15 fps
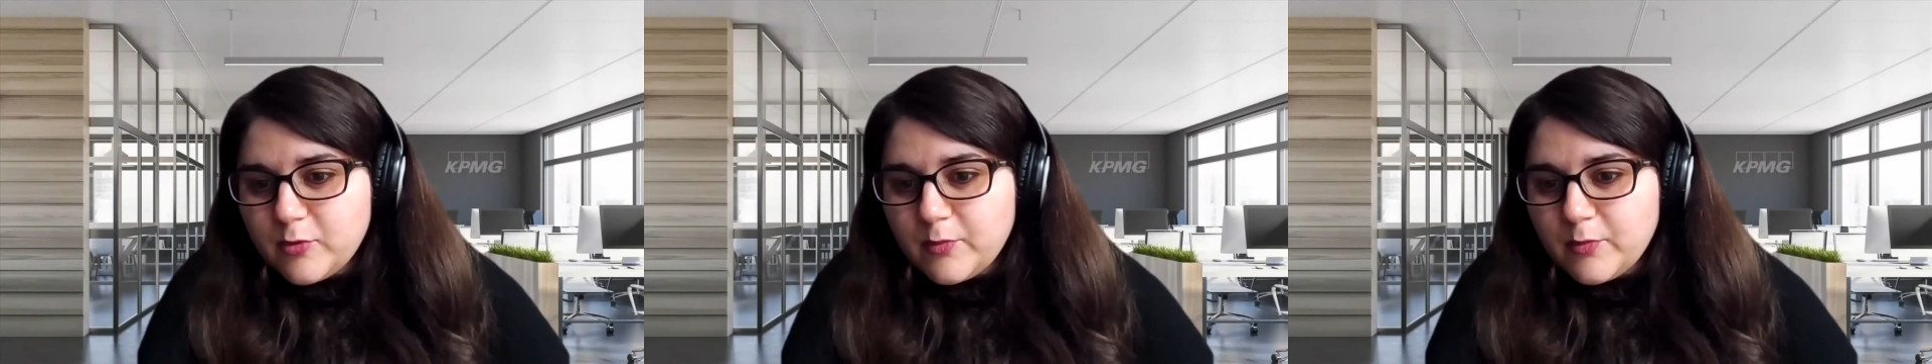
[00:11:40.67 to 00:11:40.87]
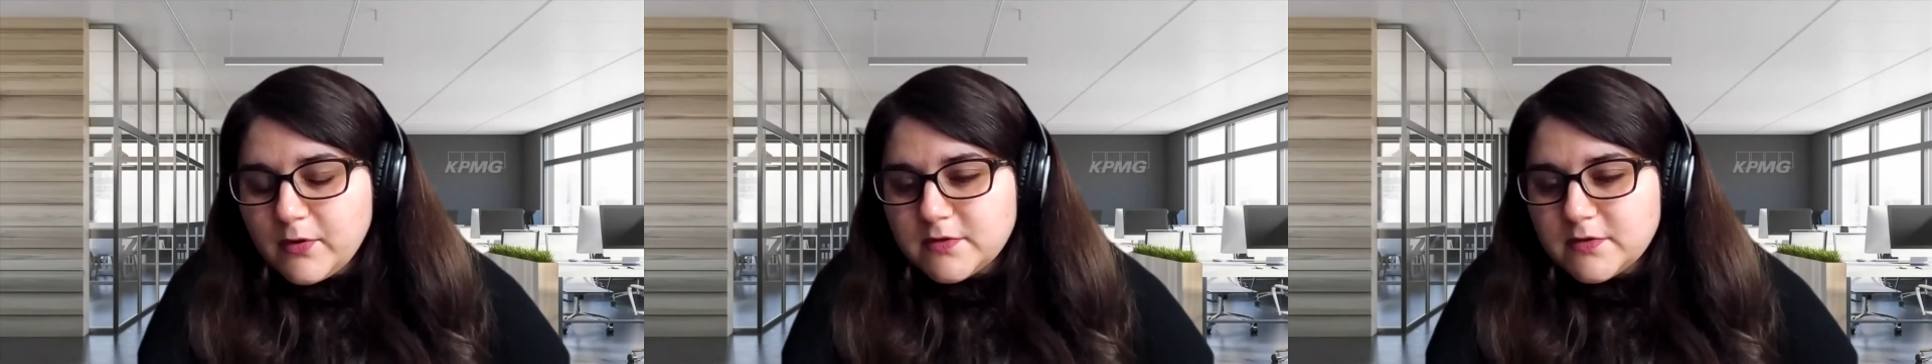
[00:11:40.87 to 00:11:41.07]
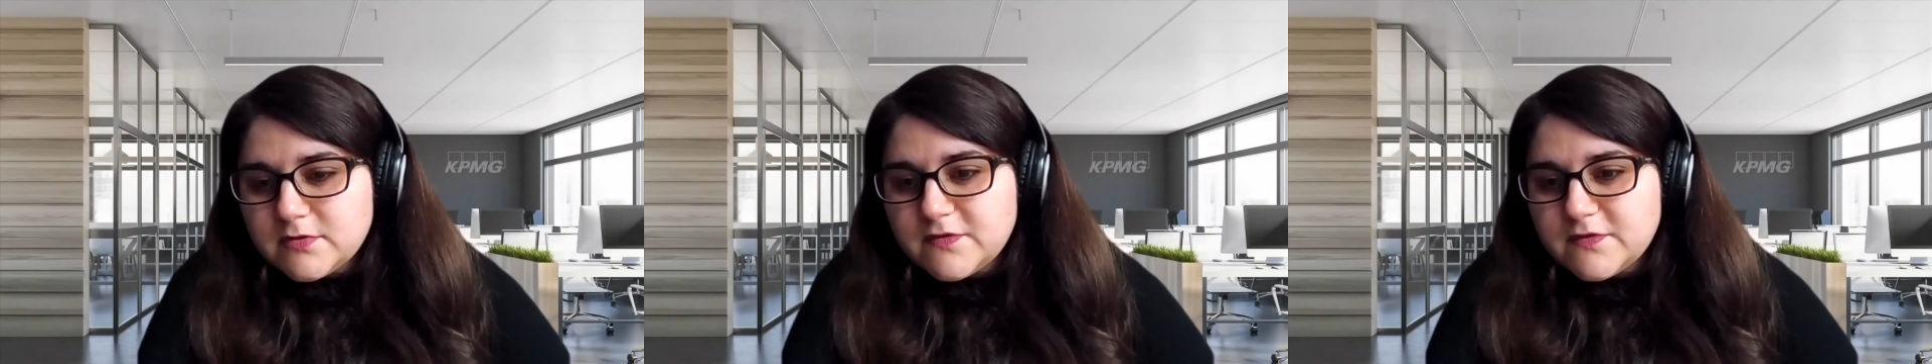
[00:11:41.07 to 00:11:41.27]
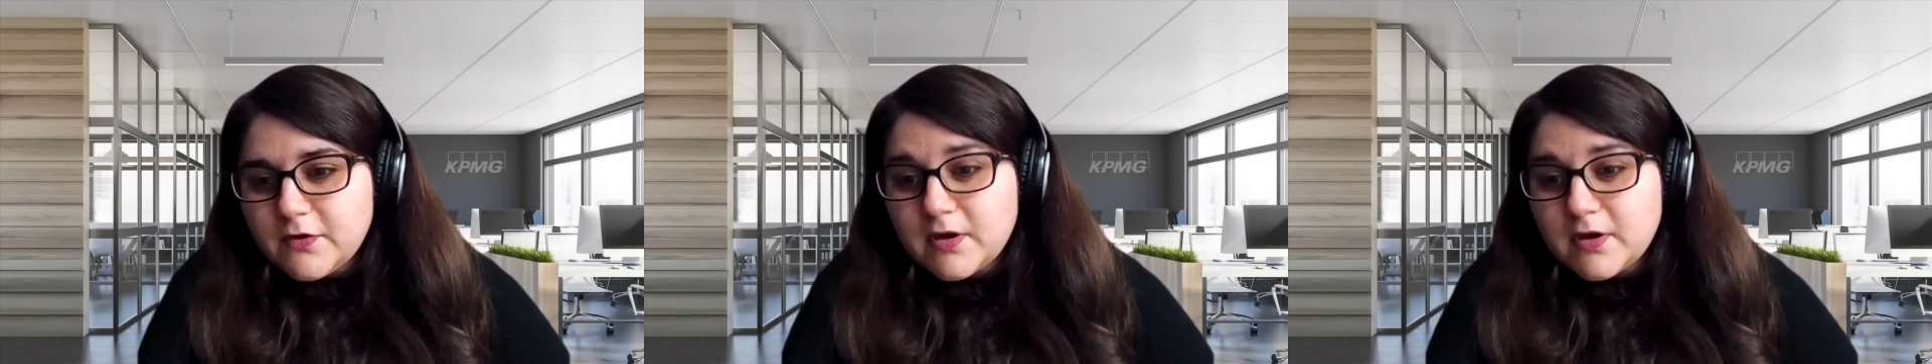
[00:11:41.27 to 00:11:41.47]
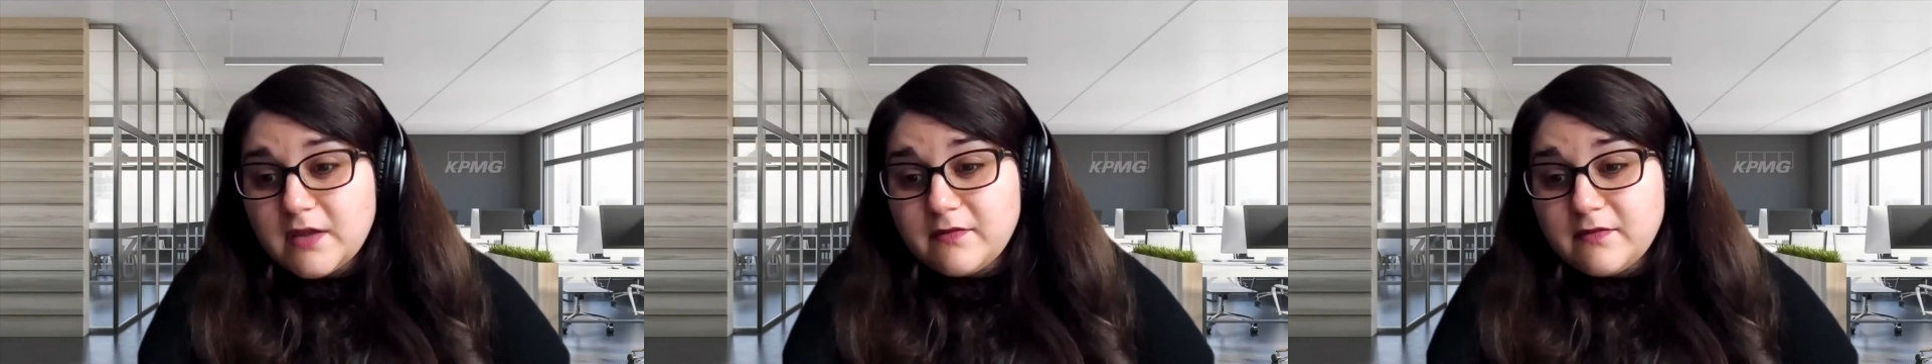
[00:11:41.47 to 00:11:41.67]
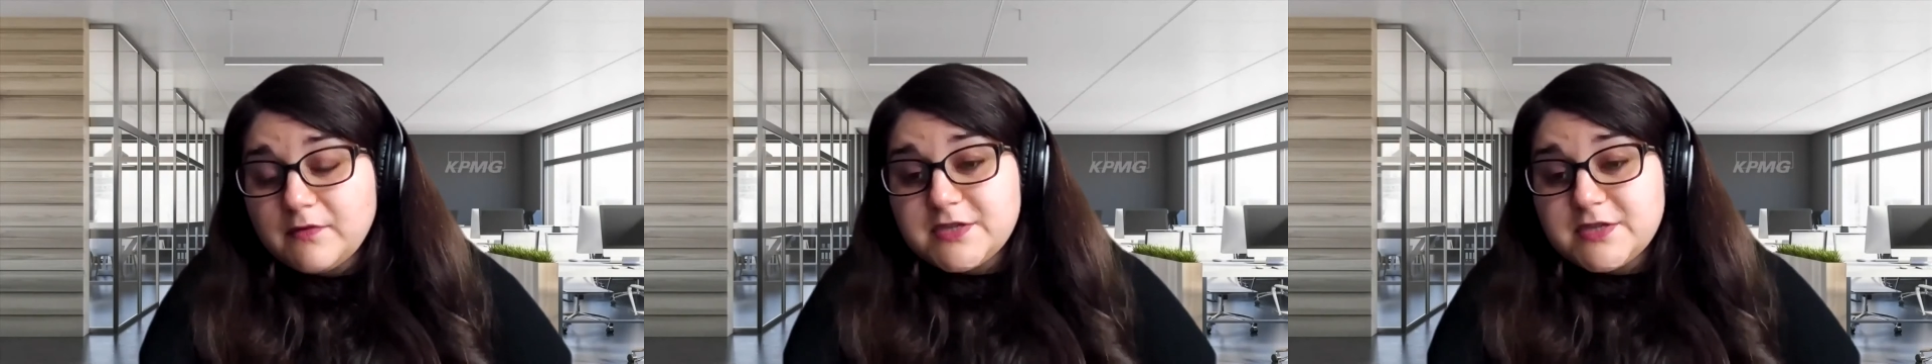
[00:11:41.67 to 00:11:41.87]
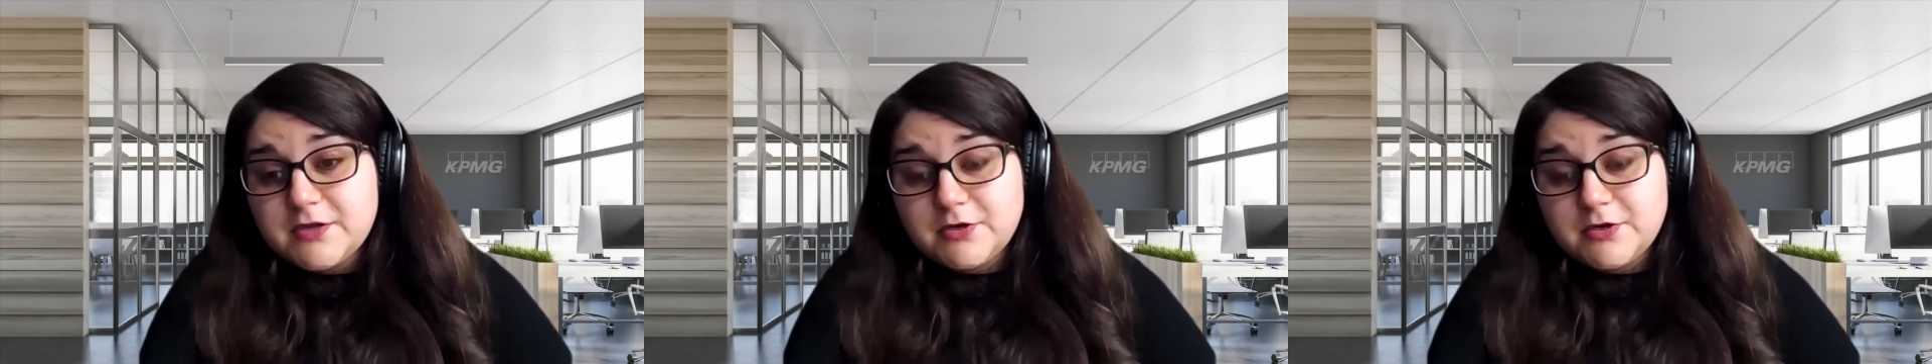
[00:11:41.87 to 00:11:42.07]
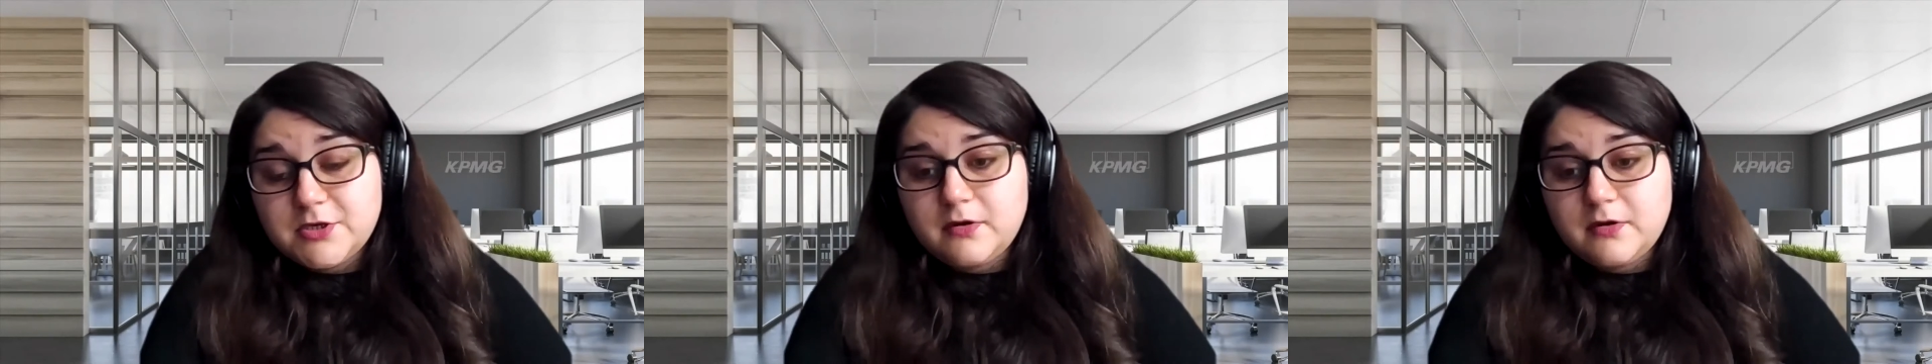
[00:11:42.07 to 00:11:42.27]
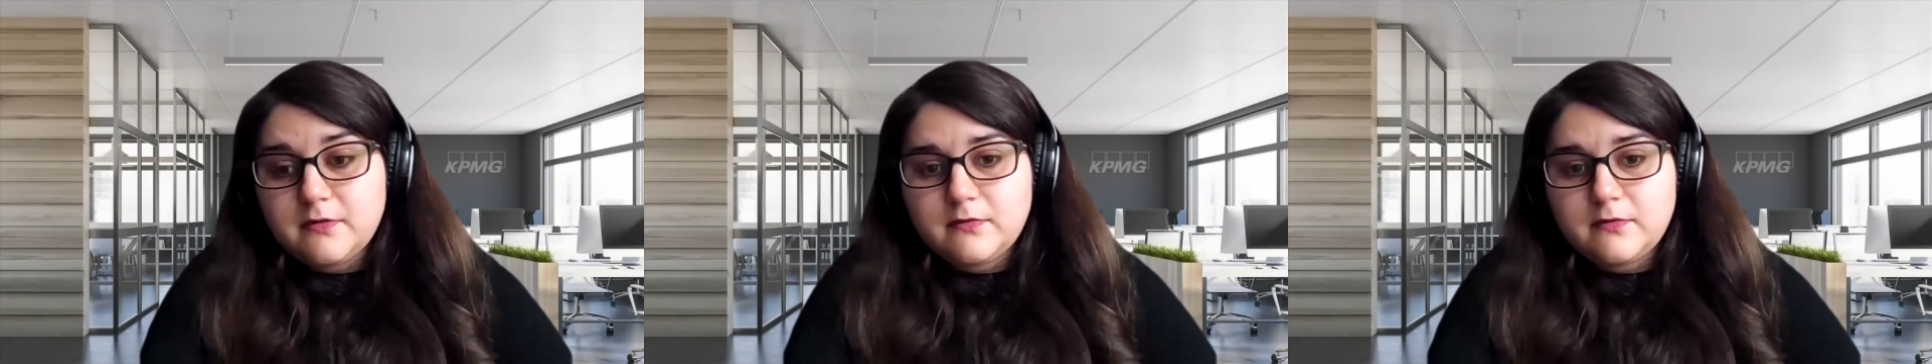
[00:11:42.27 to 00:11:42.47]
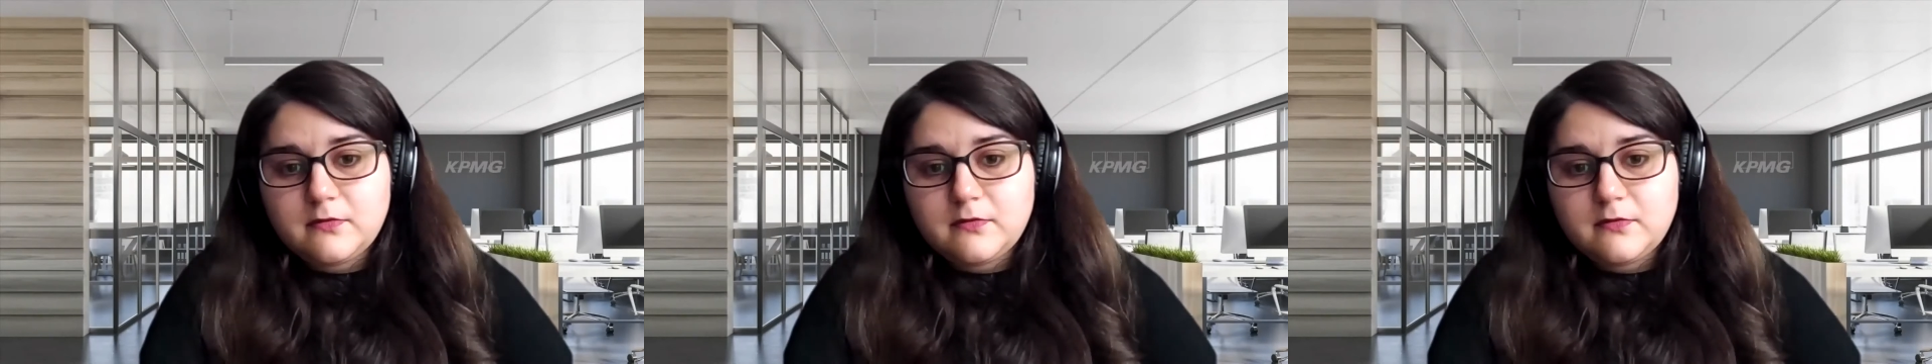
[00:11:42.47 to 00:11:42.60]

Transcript: proposals for a given researcher?